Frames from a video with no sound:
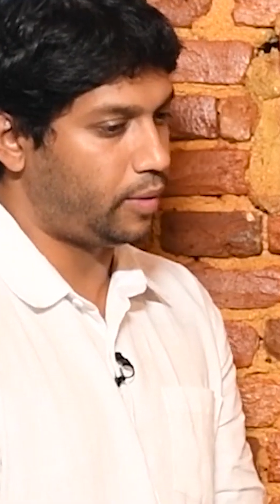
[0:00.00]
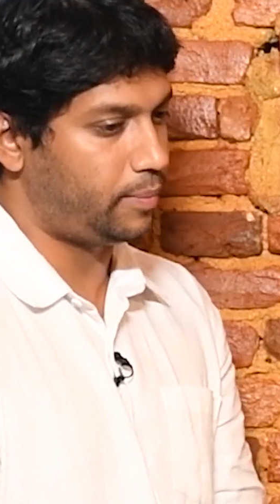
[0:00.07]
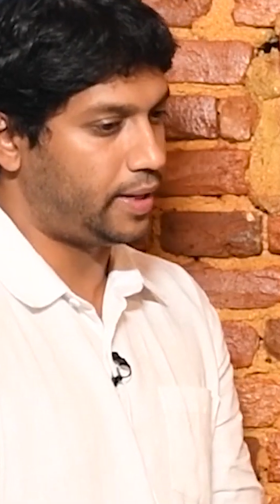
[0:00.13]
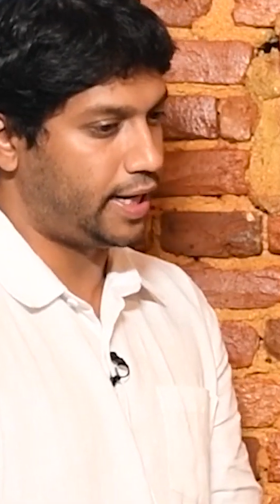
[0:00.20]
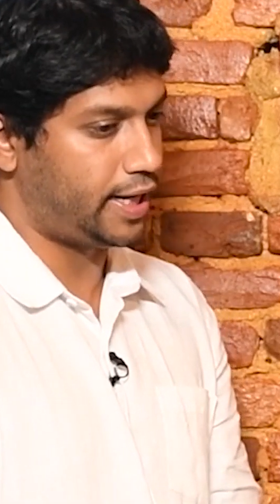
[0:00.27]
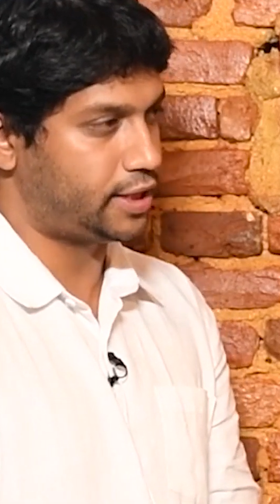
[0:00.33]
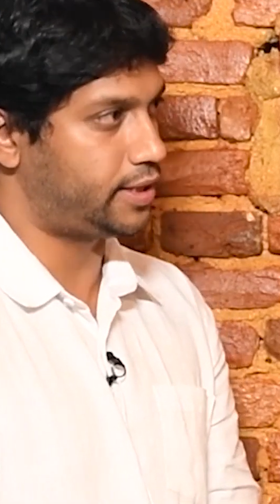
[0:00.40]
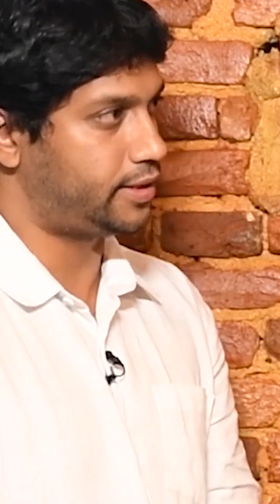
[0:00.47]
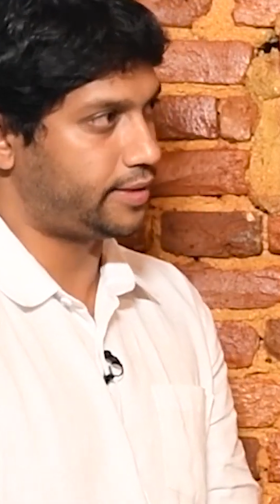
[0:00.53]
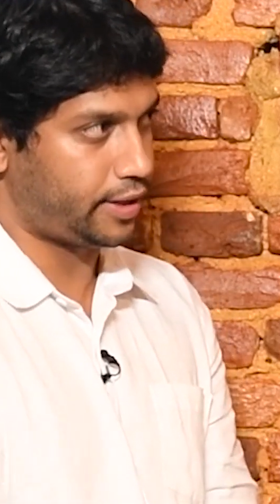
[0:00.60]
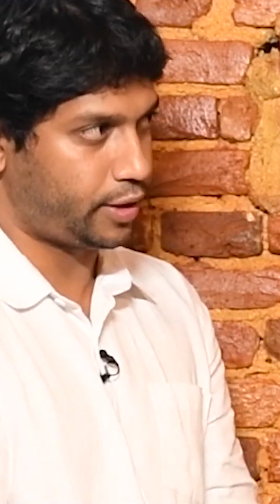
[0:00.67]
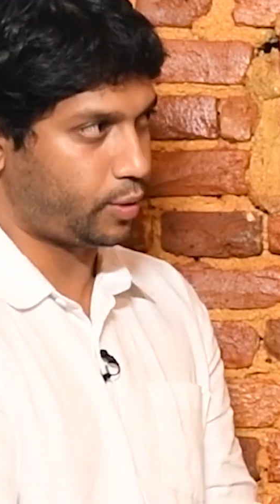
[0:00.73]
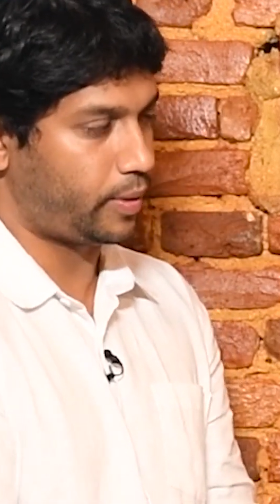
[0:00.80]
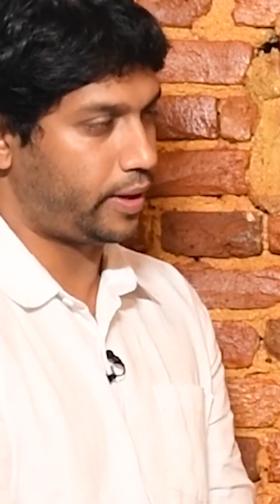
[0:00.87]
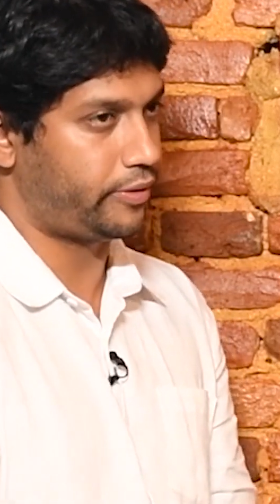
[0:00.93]
obligations
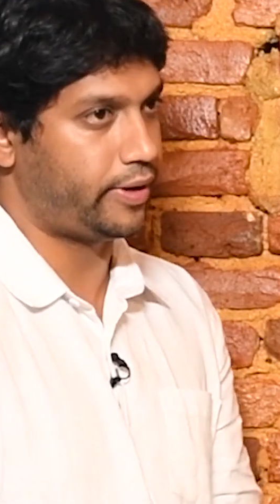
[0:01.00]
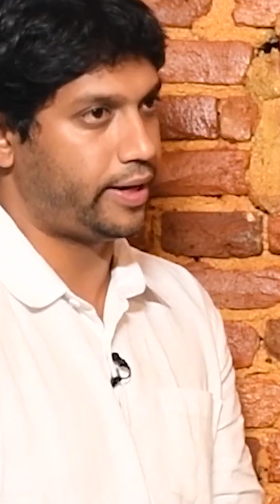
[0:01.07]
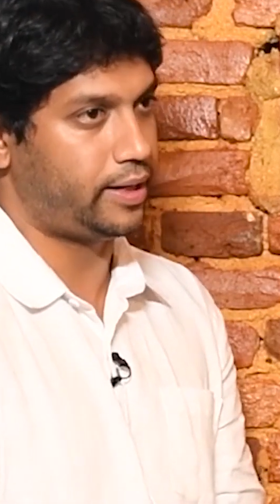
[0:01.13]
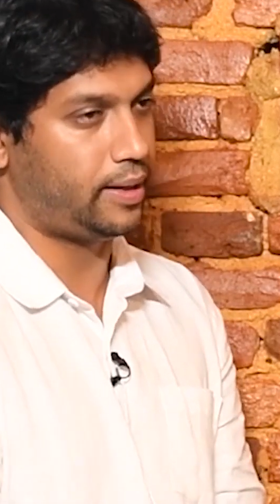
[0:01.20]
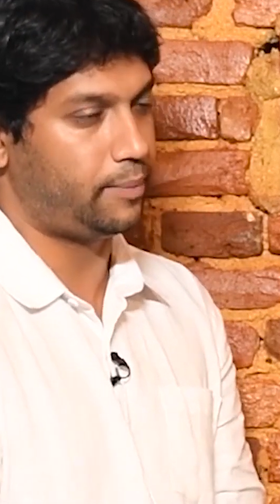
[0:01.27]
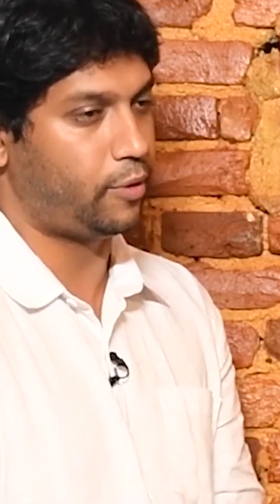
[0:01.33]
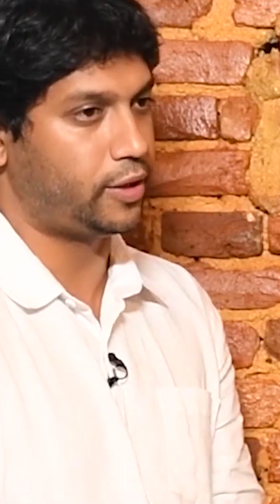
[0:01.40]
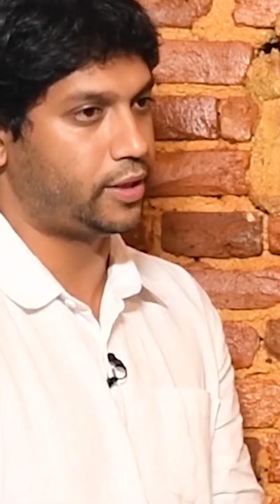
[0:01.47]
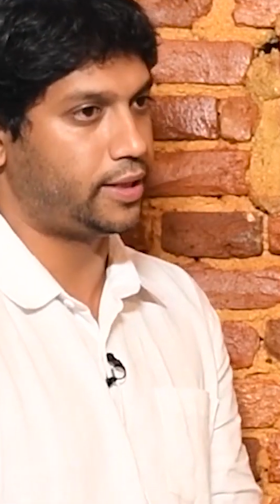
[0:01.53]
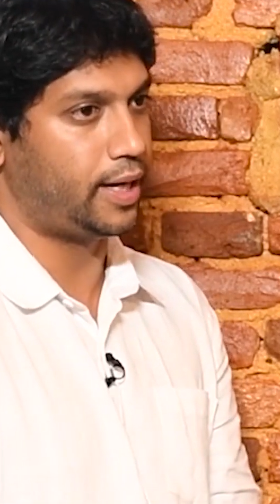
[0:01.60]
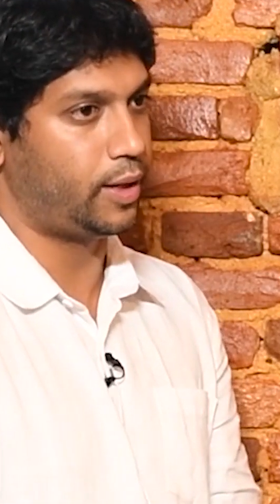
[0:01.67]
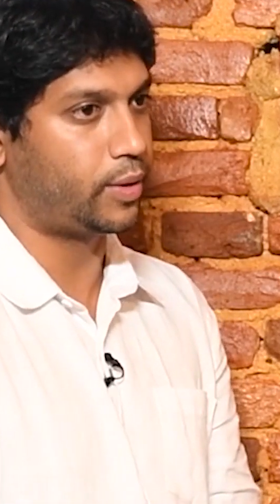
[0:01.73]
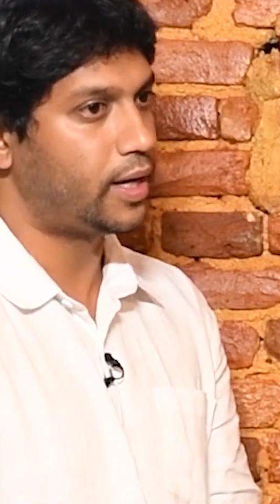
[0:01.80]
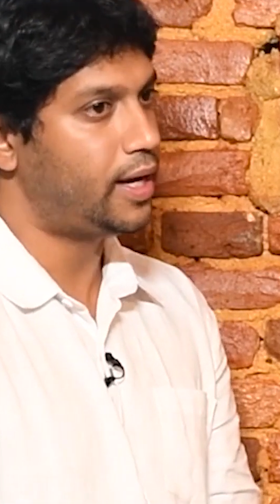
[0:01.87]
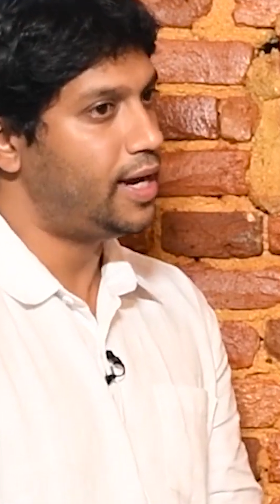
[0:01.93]
that you quite rightly pointed
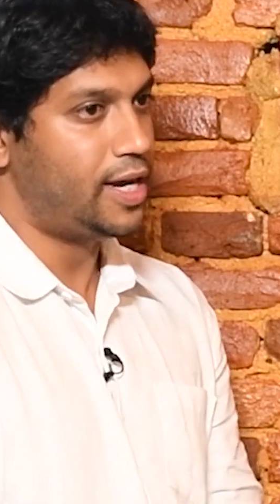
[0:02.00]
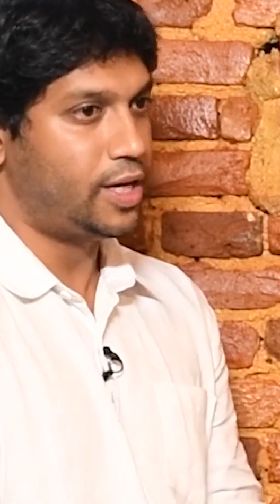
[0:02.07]
out.